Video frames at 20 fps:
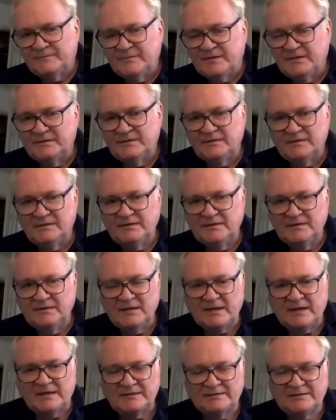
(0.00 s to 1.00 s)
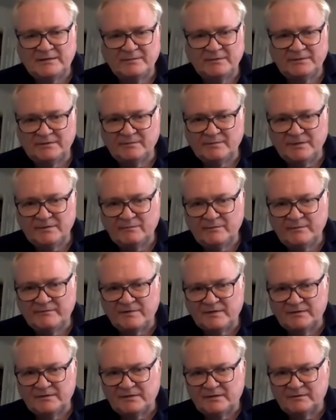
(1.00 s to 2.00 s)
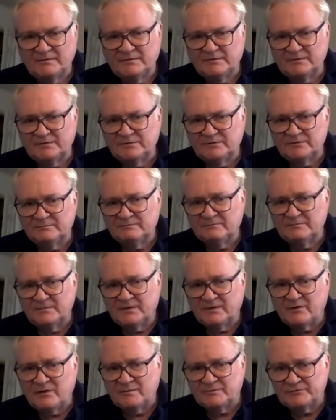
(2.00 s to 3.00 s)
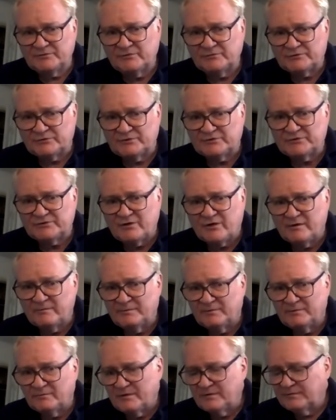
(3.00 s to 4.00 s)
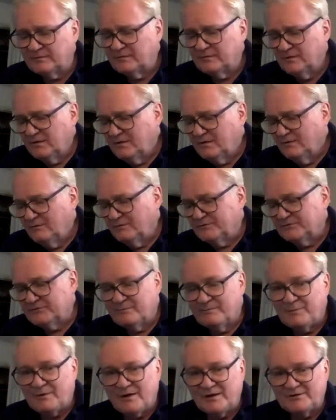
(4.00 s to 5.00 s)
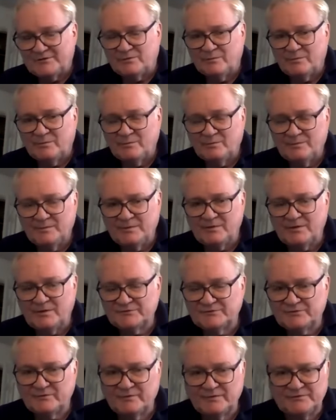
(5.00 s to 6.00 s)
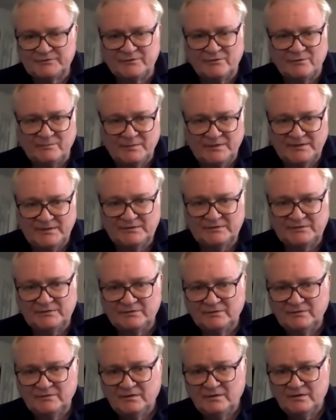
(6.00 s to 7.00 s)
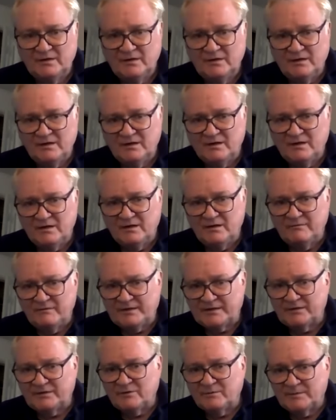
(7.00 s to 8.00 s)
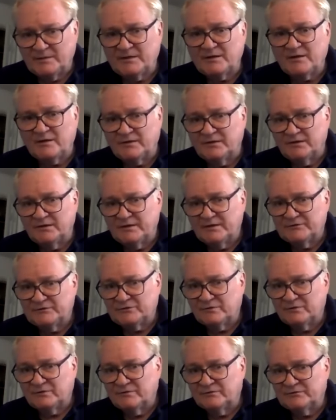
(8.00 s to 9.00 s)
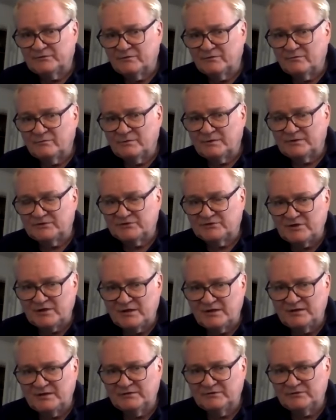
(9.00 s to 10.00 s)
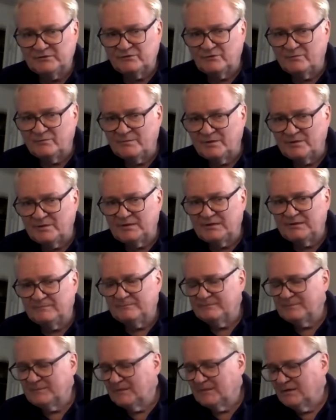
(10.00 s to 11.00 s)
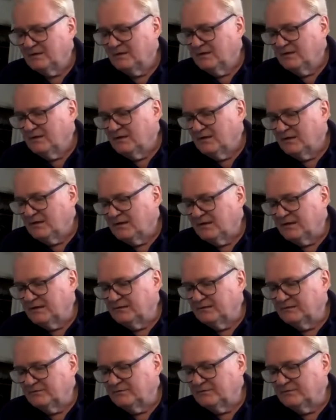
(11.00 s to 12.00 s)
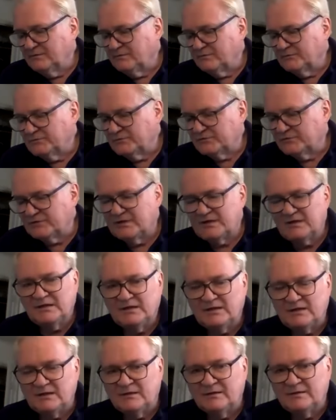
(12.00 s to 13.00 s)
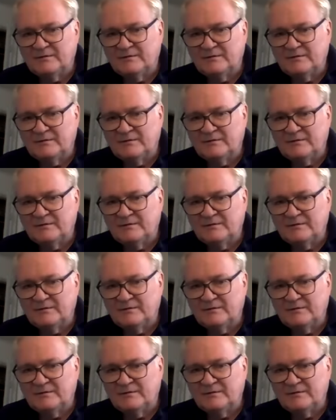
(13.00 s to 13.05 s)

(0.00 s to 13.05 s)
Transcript: In the academic debate, we found out that the socialist commonwealth was impossible because there is no means of economic calculation. There's no exchange, no money, and don't you see,